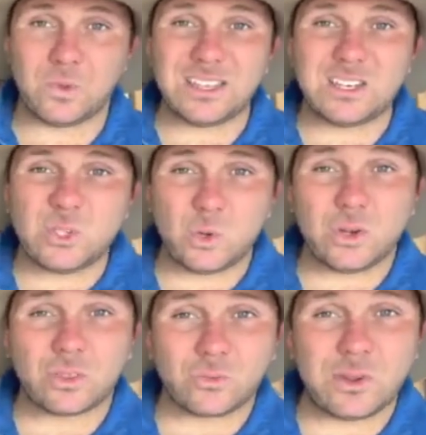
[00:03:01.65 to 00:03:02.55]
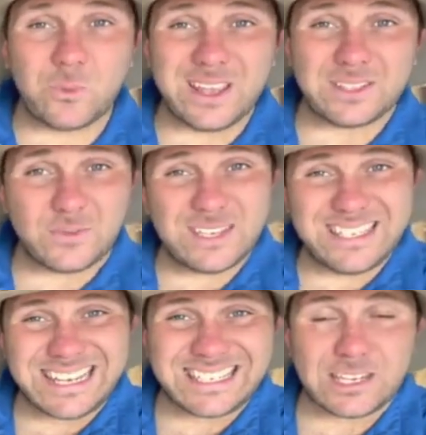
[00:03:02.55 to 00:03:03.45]
within 2 to 3 weeks of
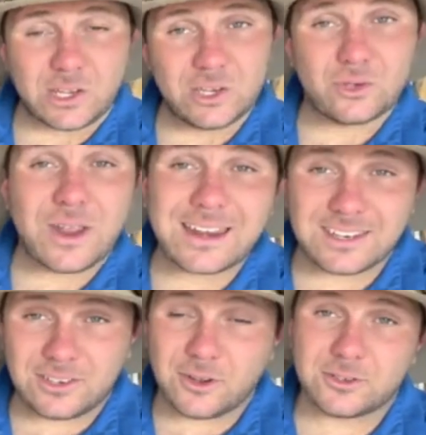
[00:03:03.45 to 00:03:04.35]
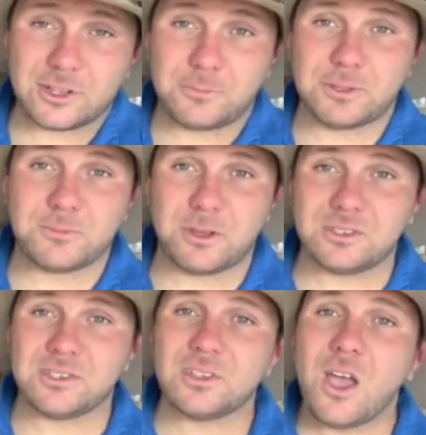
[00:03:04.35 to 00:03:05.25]
ingesting, contracting
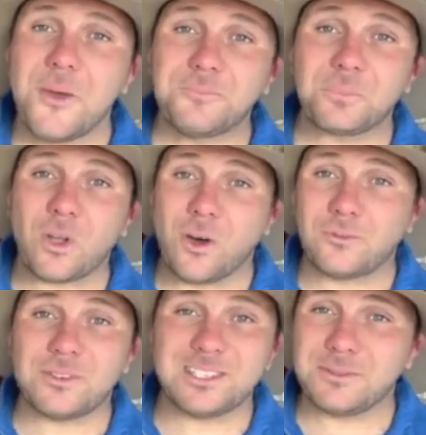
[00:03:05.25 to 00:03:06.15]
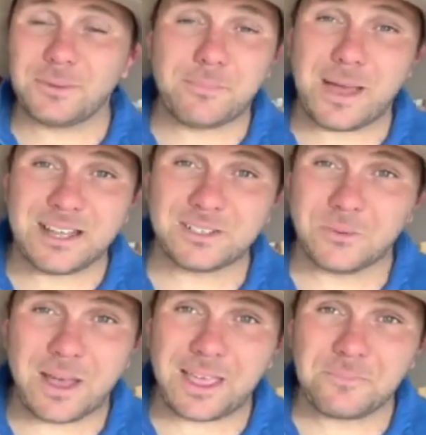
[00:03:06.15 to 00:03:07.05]
toxoplasmosis, often simply pass
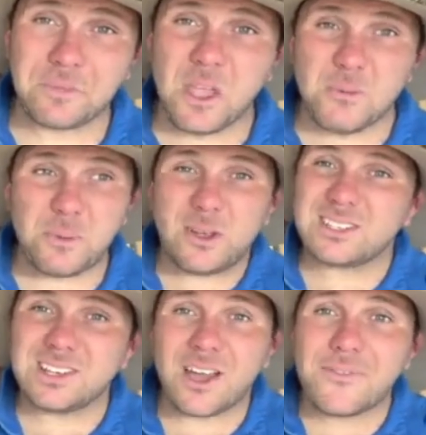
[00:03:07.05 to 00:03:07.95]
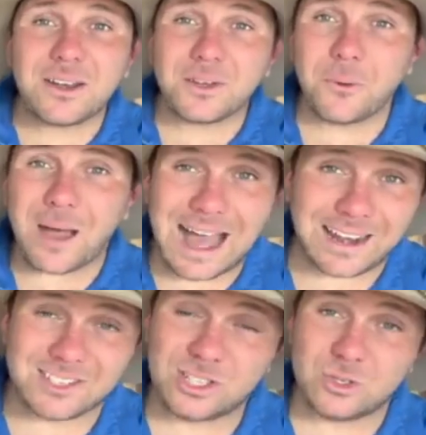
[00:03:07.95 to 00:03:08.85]
away. Personally, I've had
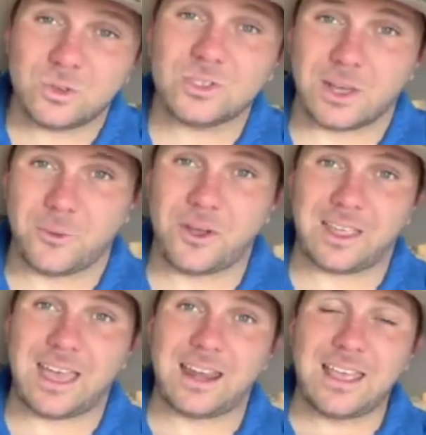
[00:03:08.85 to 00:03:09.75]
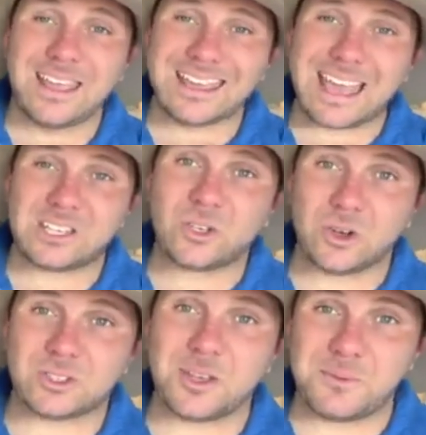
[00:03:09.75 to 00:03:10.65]
koalas at zoos I work at catch
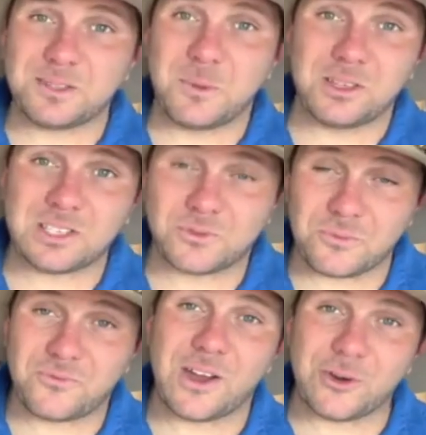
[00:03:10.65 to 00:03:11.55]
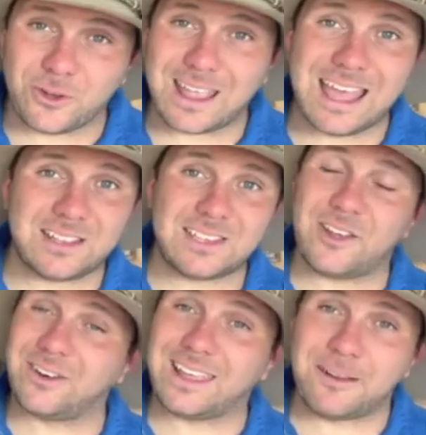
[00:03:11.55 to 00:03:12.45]
toxoplasmosis from feral cats out
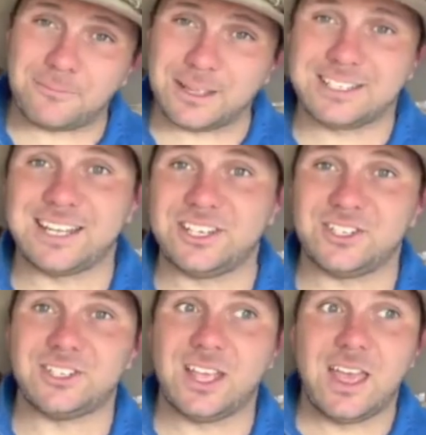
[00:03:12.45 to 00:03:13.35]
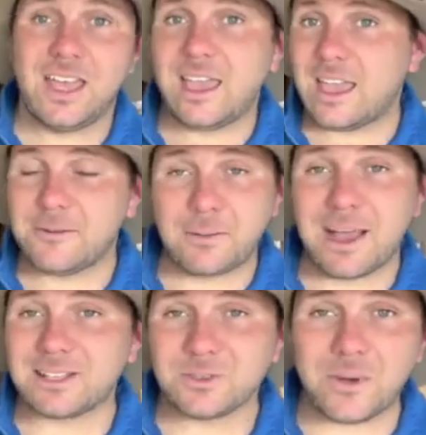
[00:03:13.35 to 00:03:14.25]
on gum plantations and
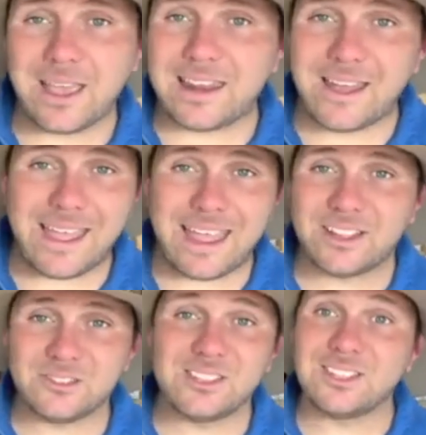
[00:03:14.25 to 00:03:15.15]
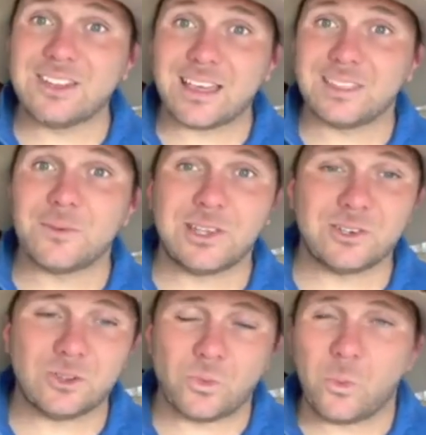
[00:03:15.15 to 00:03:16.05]
pass away in our hands, and there's nothing we can
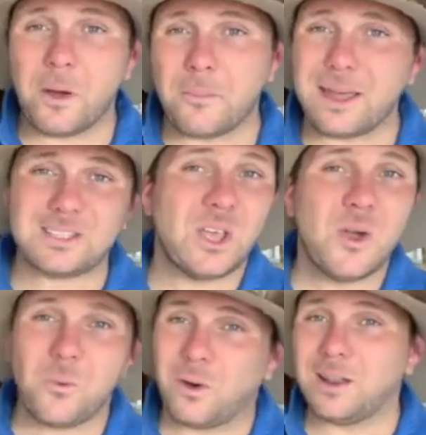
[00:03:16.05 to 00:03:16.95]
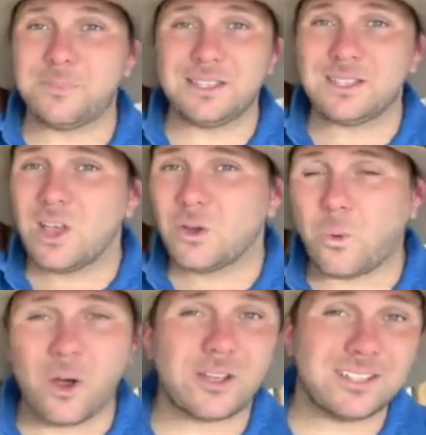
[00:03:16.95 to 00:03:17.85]
do. Wombats, wallabies,
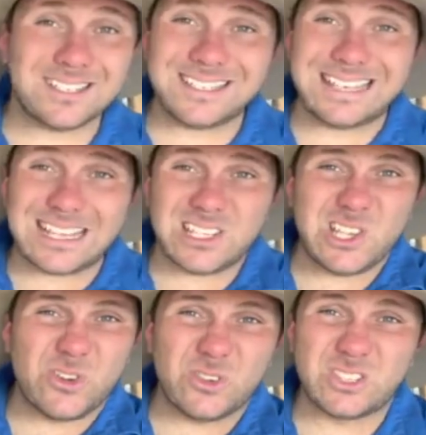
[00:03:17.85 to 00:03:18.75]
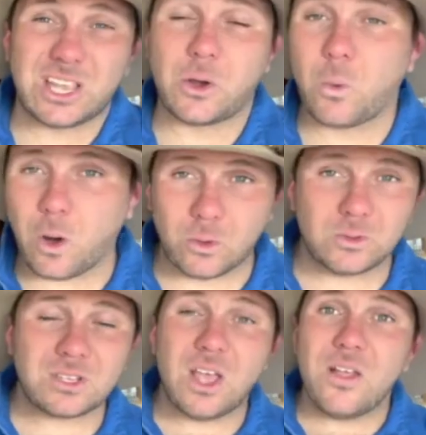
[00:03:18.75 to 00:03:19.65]
quokkas, dasyurids like
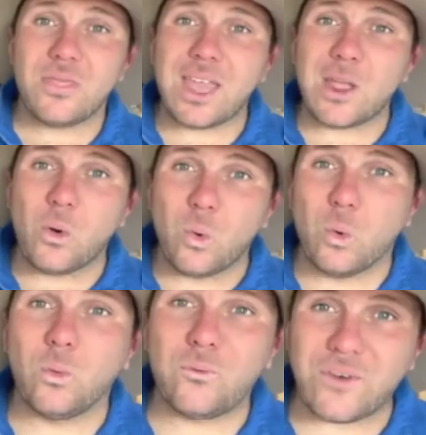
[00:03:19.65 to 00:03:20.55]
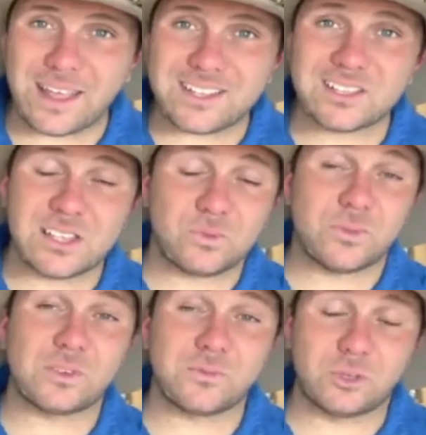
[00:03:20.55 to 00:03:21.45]
quolls, they all face this
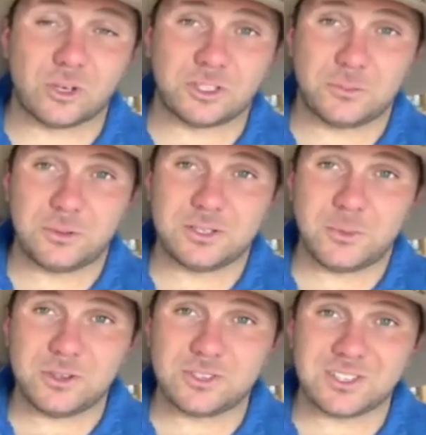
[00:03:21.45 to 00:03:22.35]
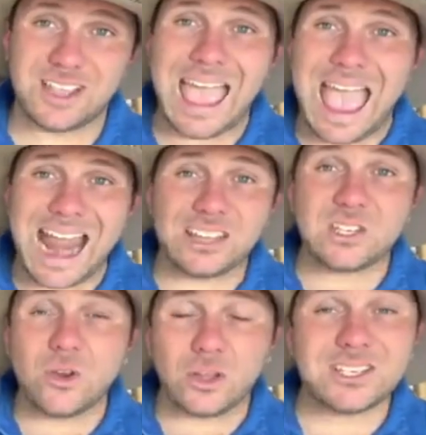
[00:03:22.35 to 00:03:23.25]
risk from toxoplasmosis. And it's
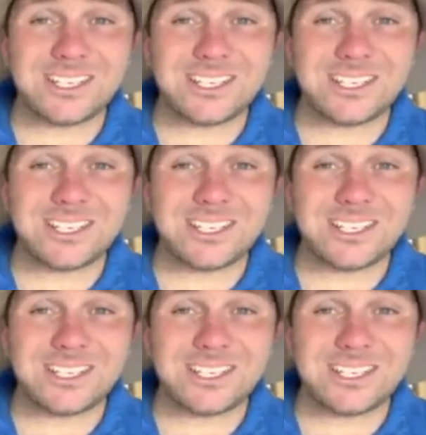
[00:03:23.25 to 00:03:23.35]
not